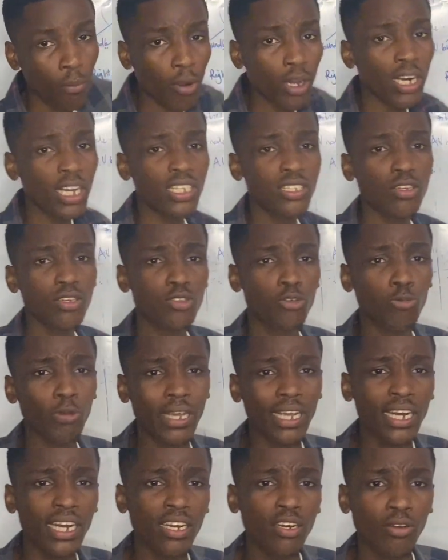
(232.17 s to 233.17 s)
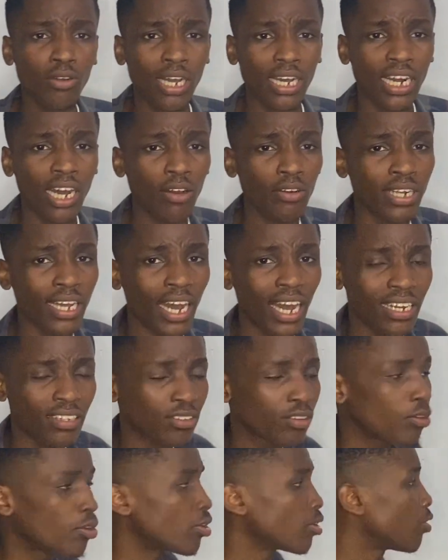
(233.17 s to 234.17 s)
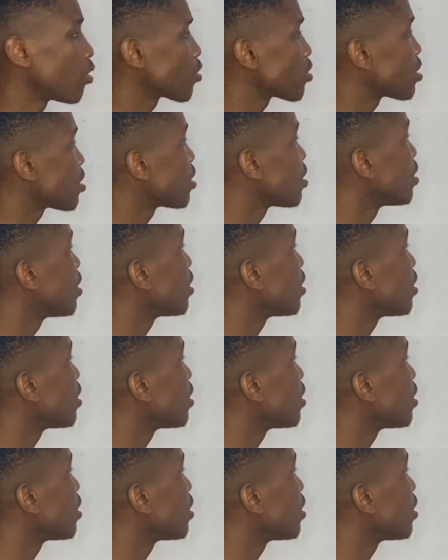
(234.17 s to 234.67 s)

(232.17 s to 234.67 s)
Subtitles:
But let's just quickly look at how the heart conducts